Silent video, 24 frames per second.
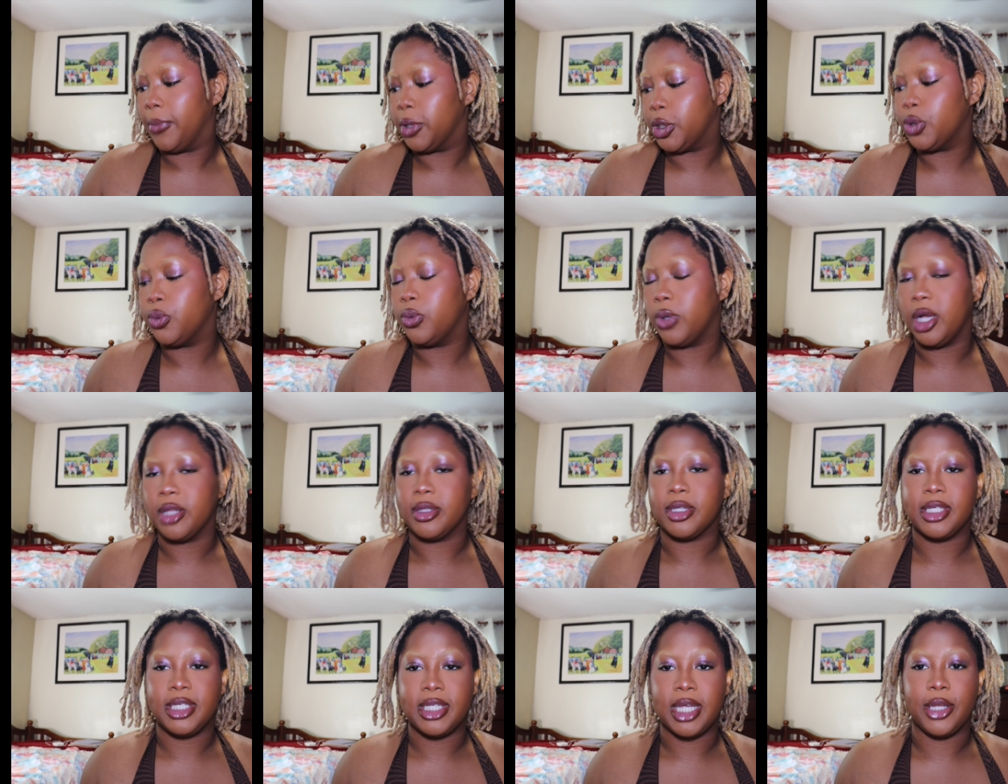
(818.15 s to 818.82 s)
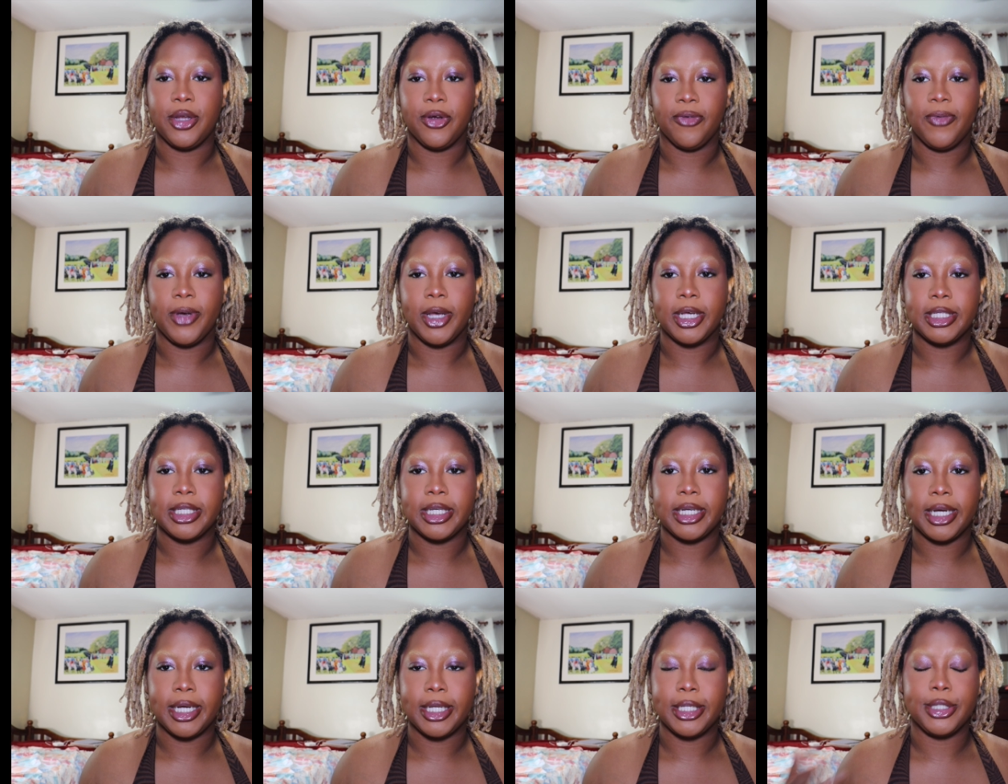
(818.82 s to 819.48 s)
But you will have to set your
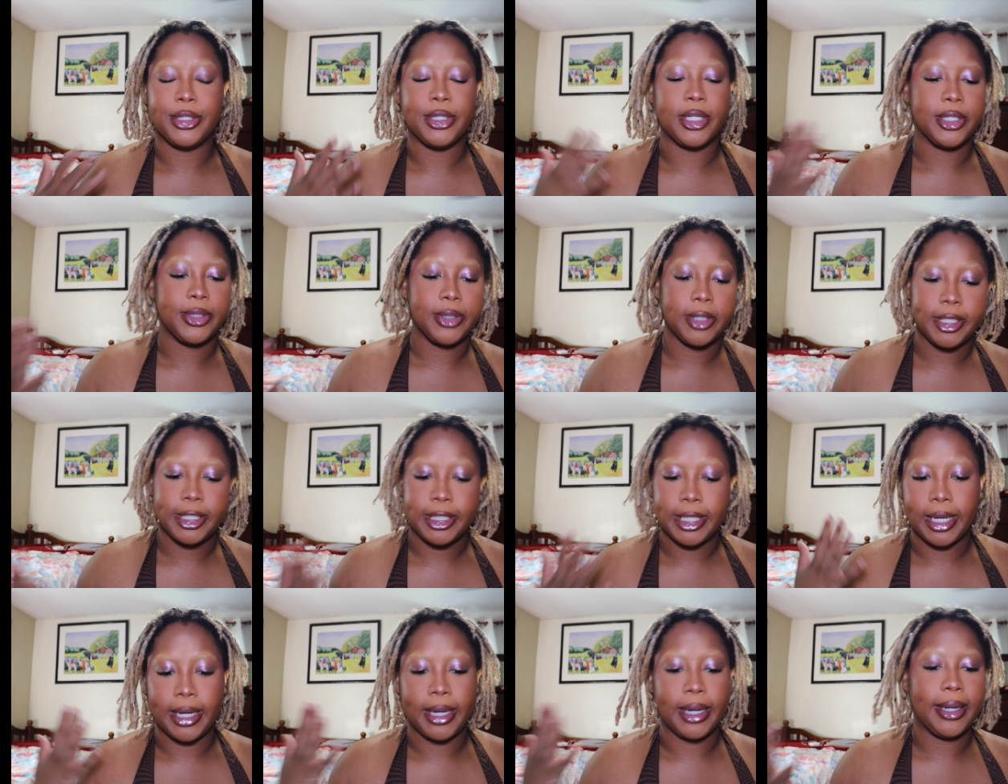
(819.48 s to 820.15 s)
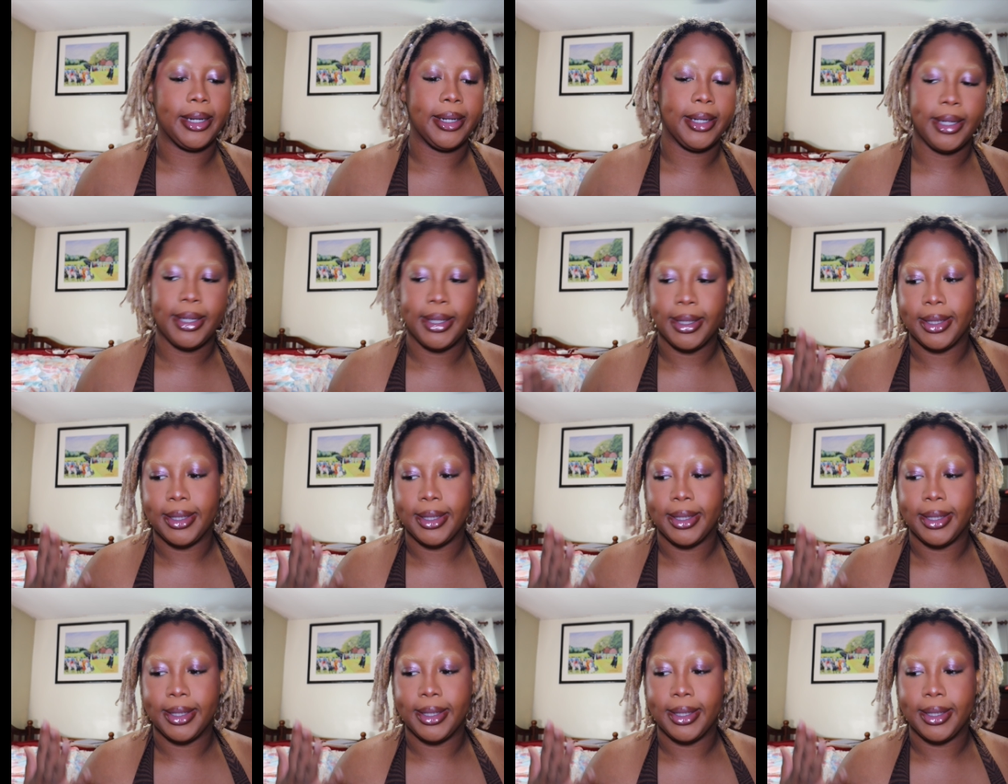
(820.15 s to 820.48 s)
face again, so that's why it's like a...